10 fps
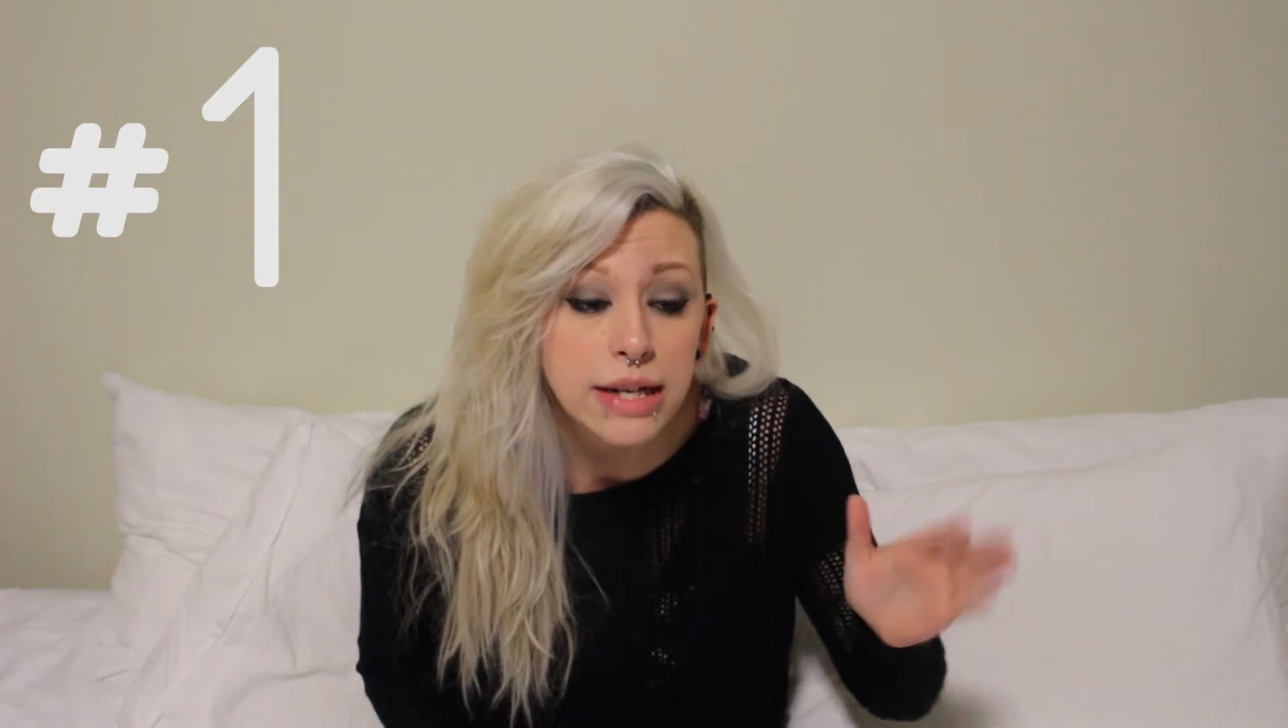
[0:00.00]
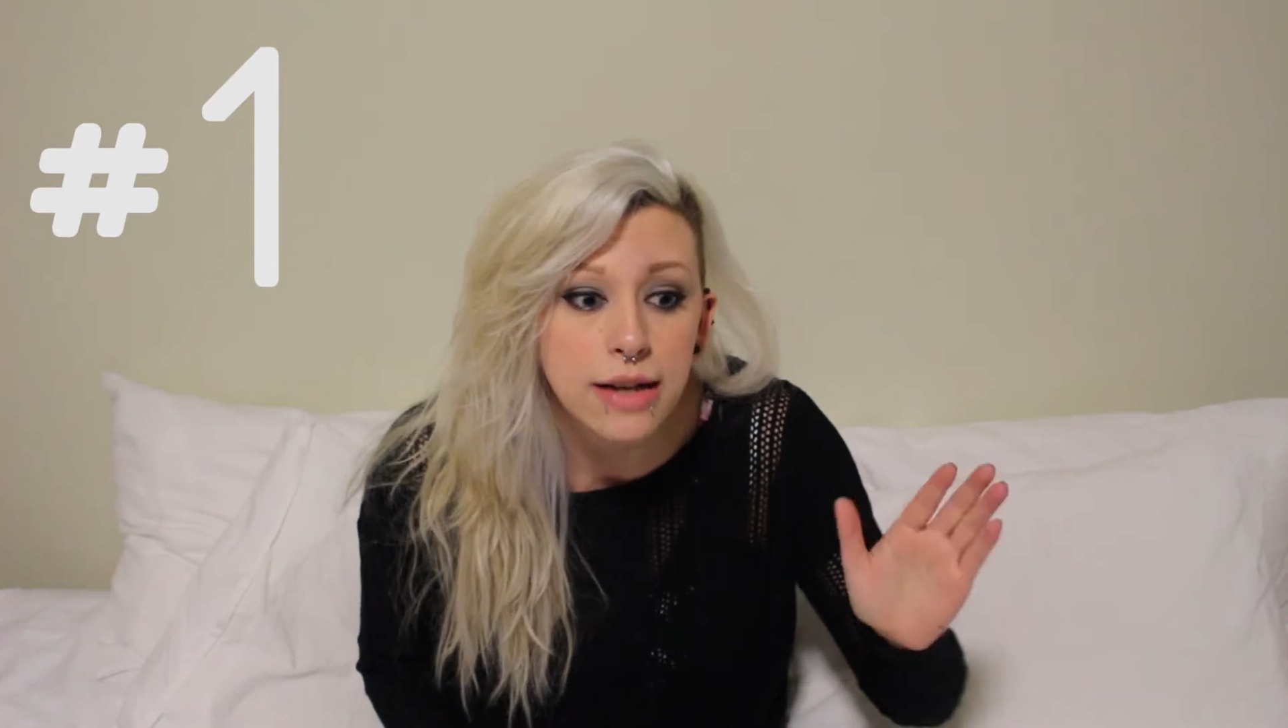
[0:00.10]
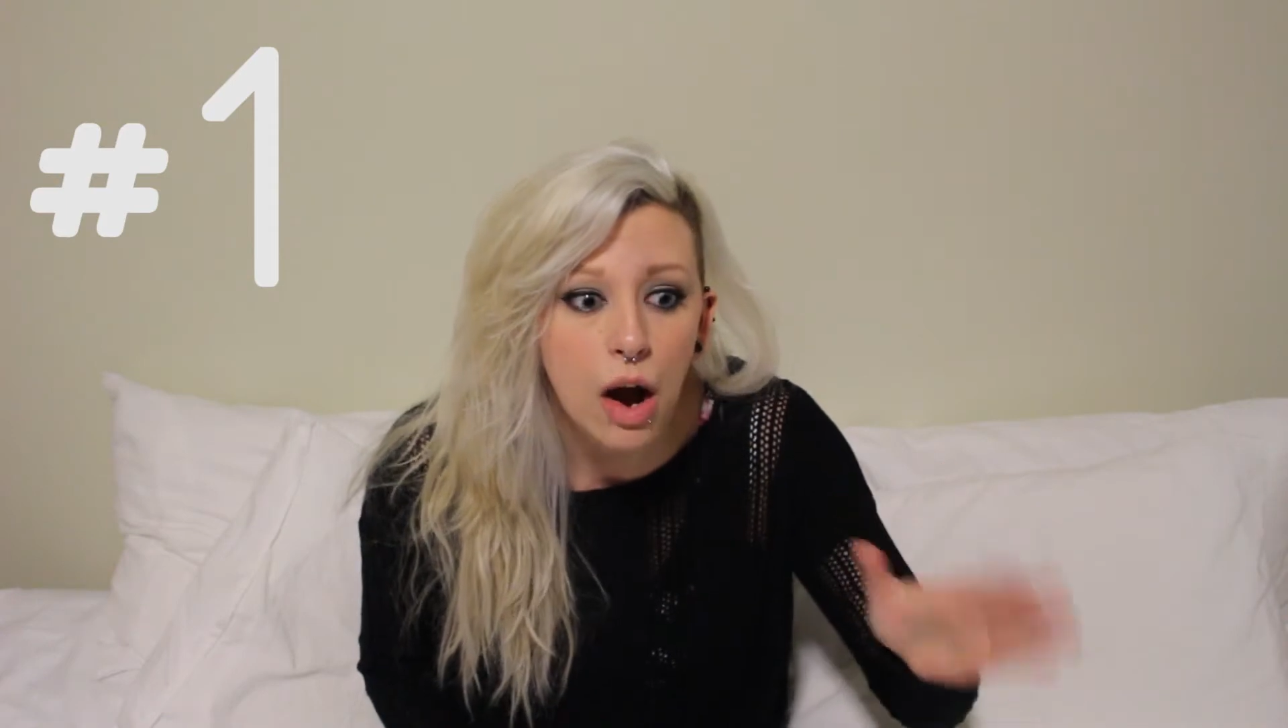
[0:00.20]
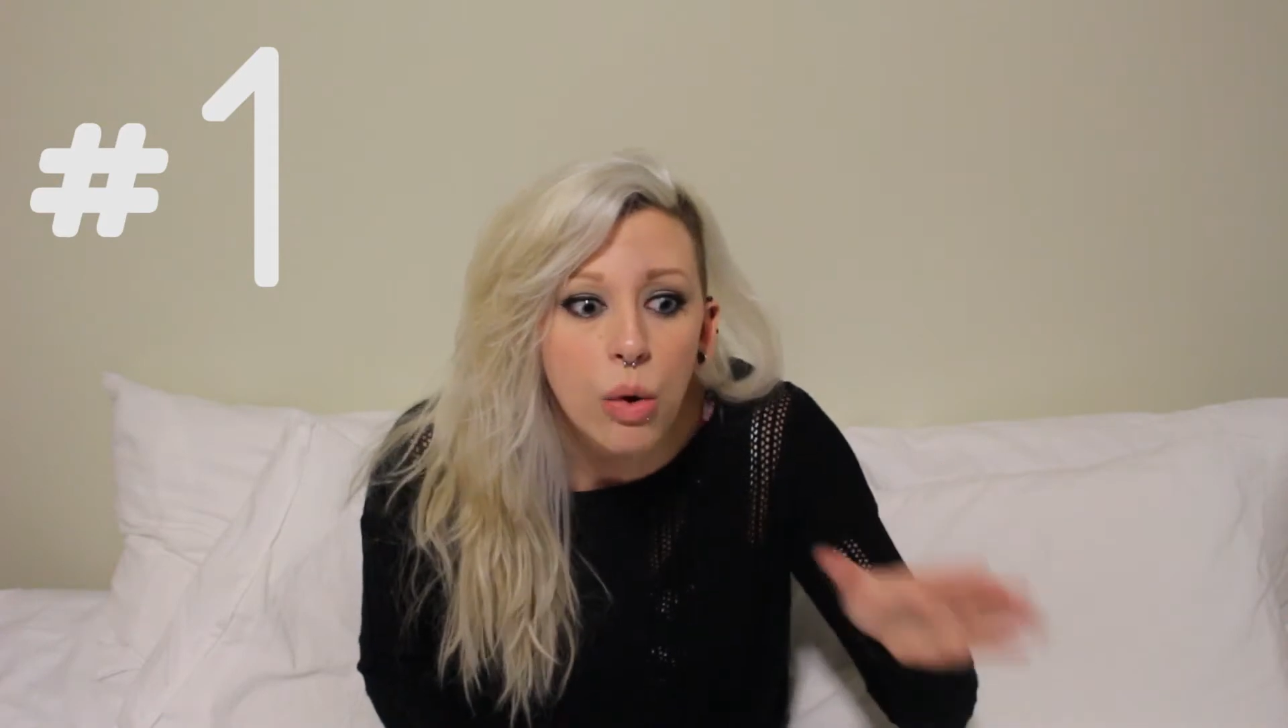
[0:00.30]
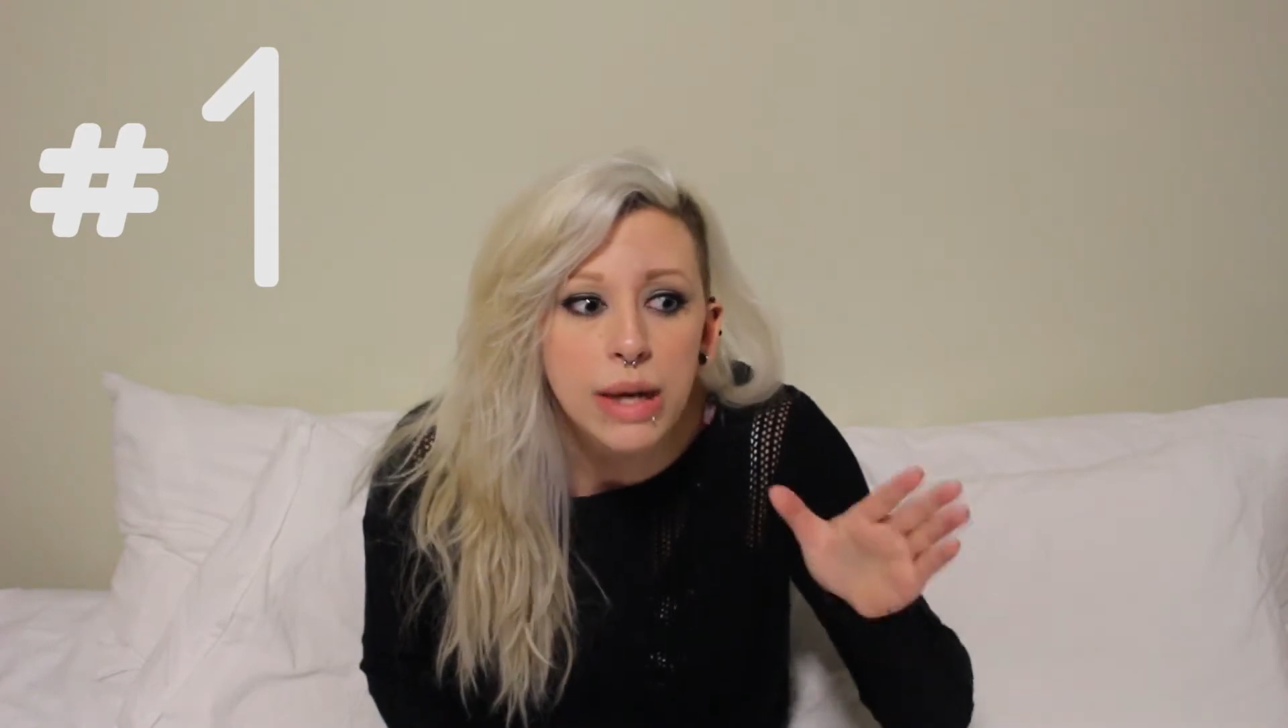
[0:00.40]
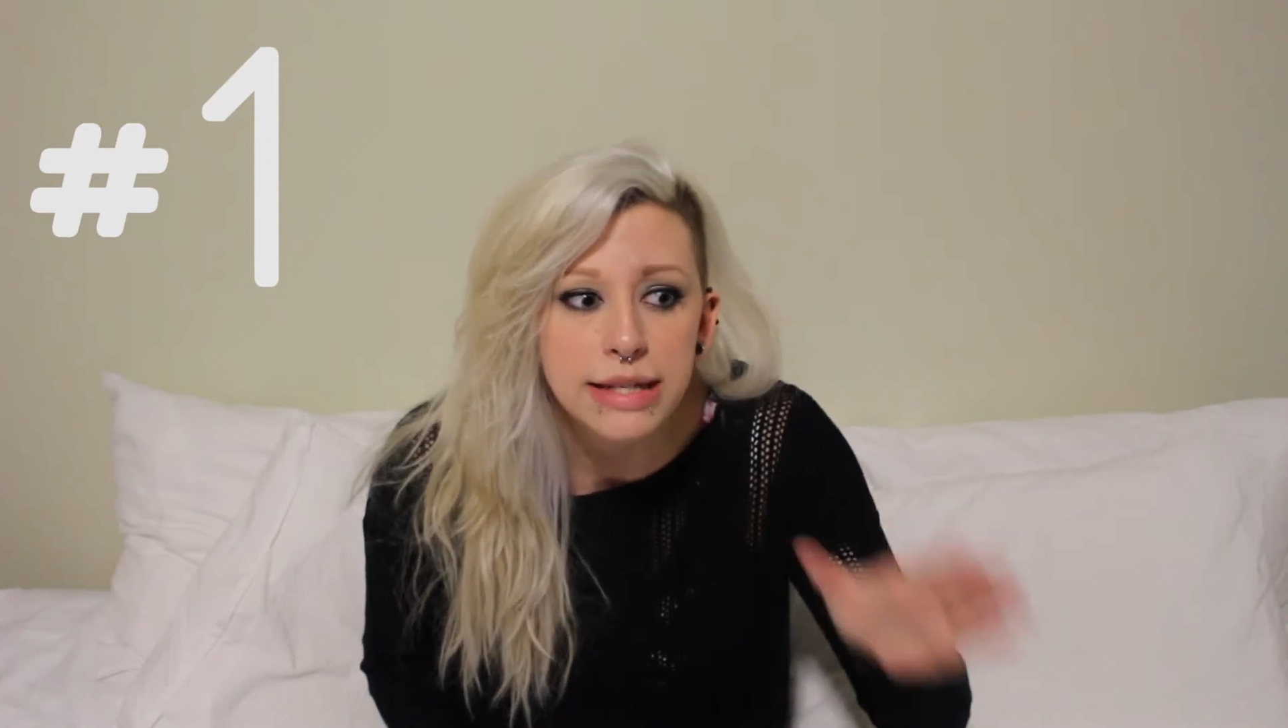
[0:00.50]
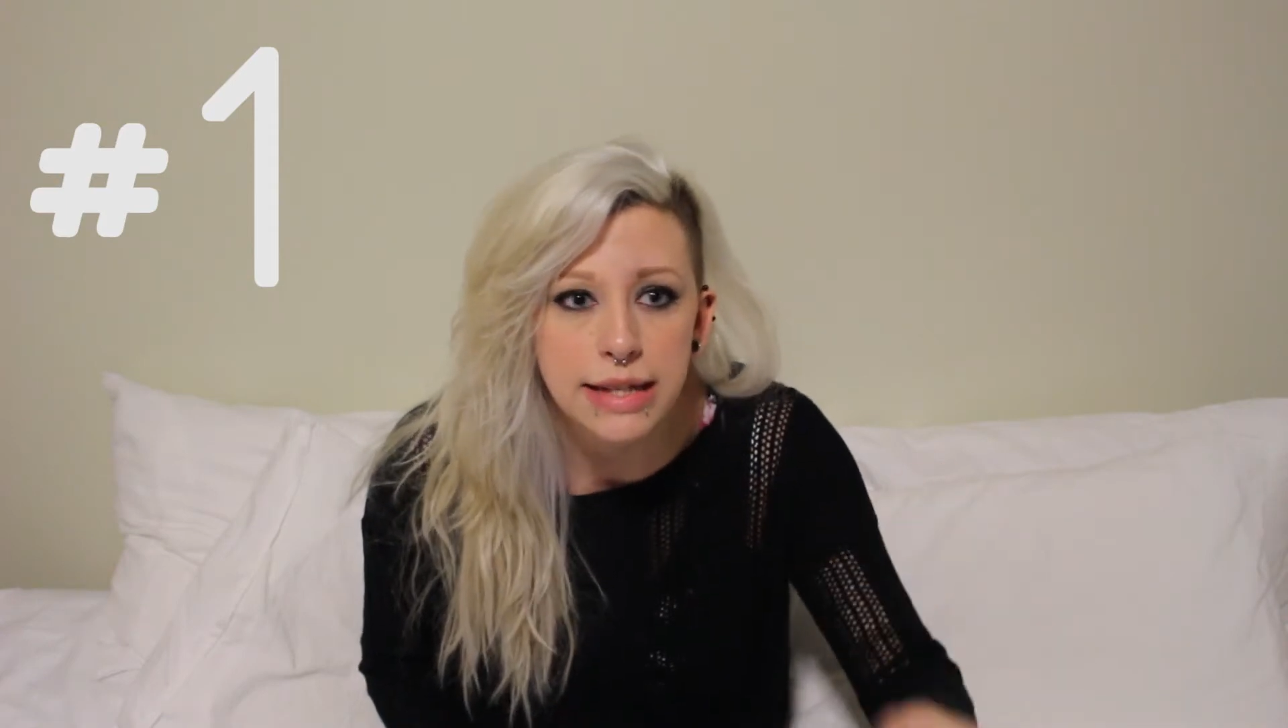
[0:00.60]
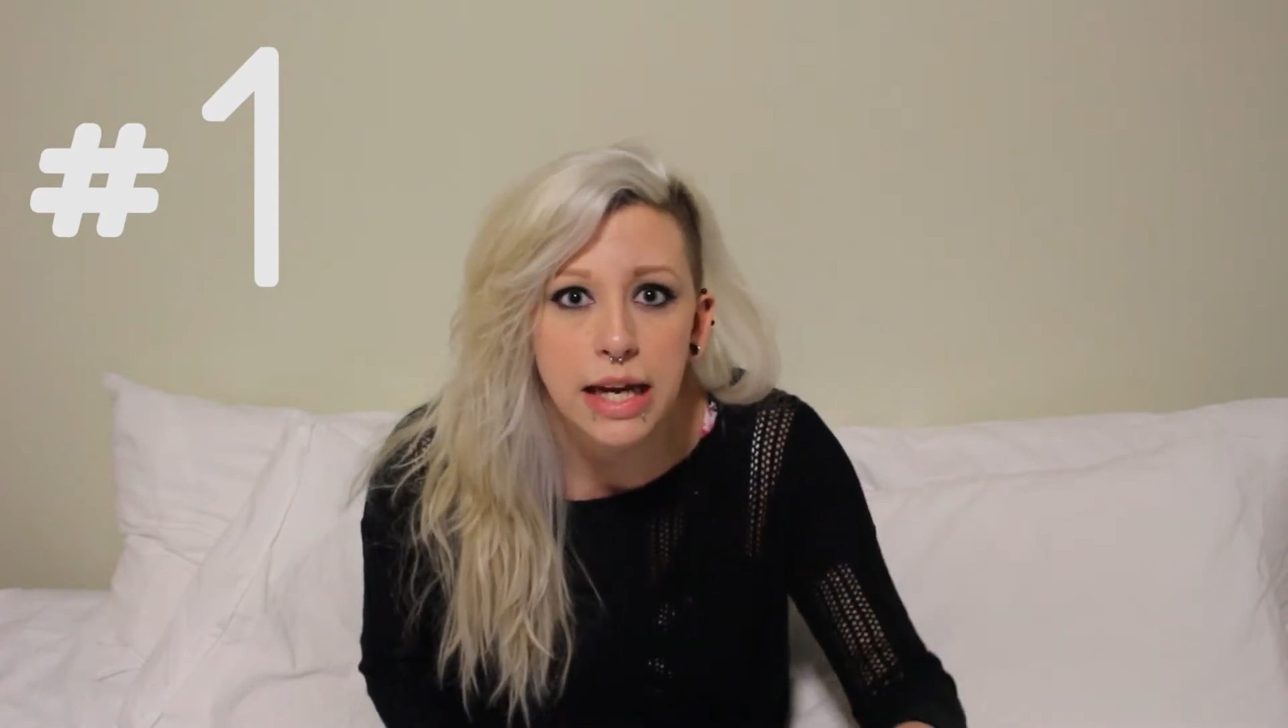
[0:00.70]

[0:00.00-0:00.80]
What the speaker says: is always